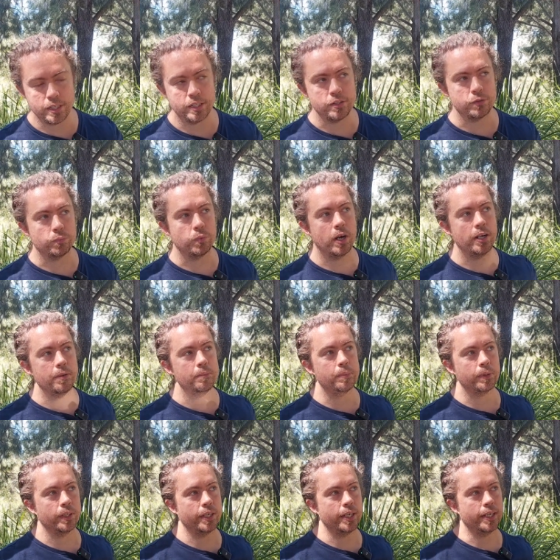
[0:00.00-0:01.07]
is 1
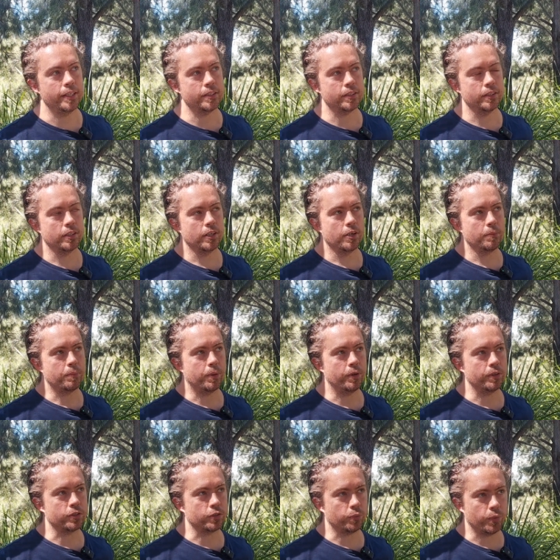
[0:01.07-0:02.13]
plant
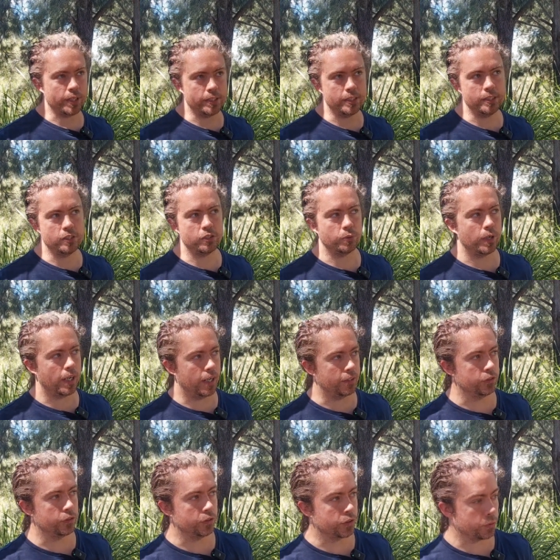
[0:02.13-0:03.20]
per 20 to
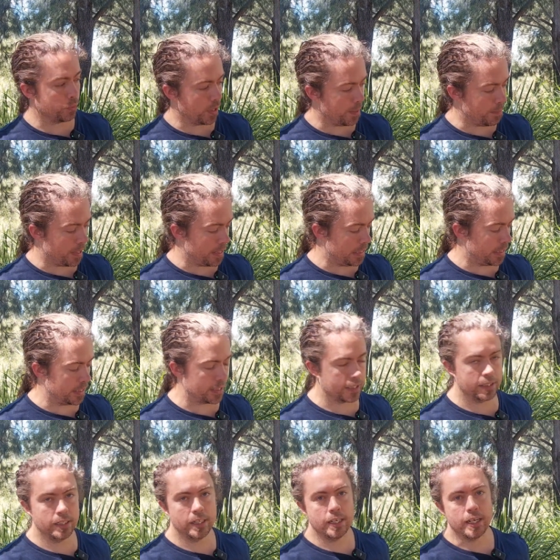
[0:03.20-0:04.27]
100 square meters.
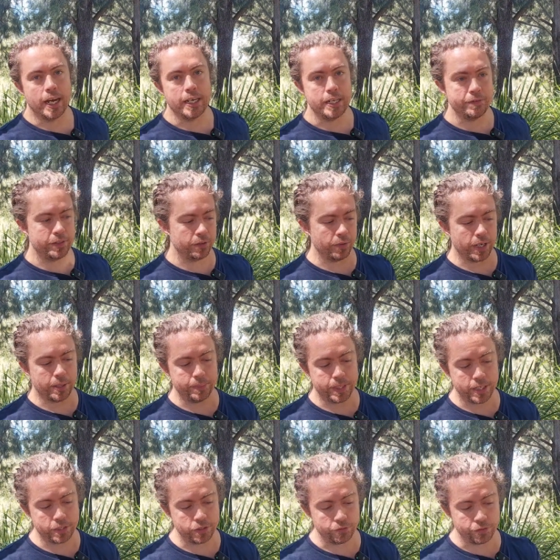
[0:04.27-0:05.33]
And even the
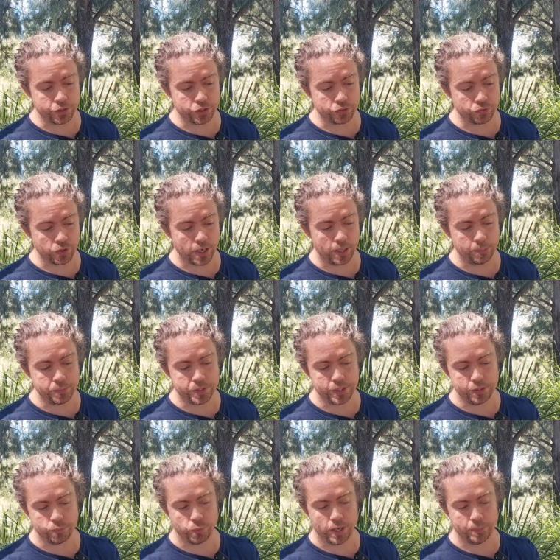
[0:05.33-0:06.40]
recommendation for shrubs
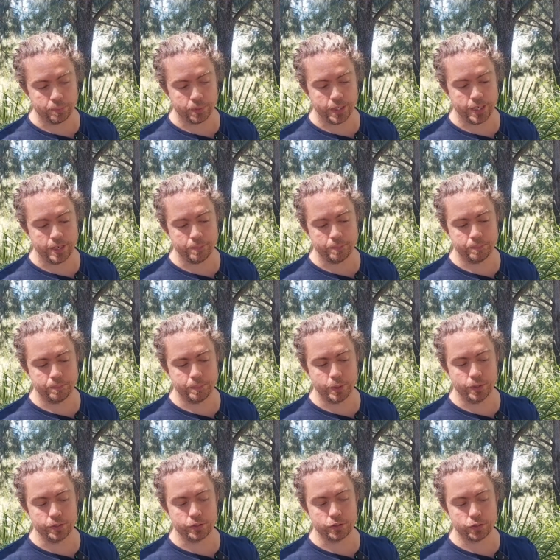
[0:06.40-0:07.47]
is 1 plant
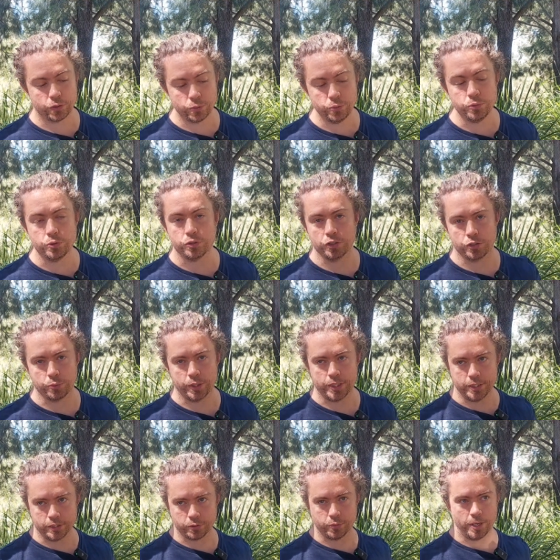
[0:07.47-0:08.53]
per 2 to
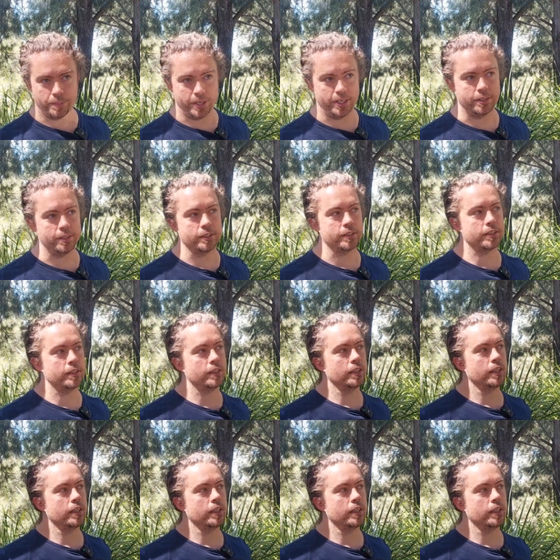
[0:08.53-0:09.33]
20 square meters.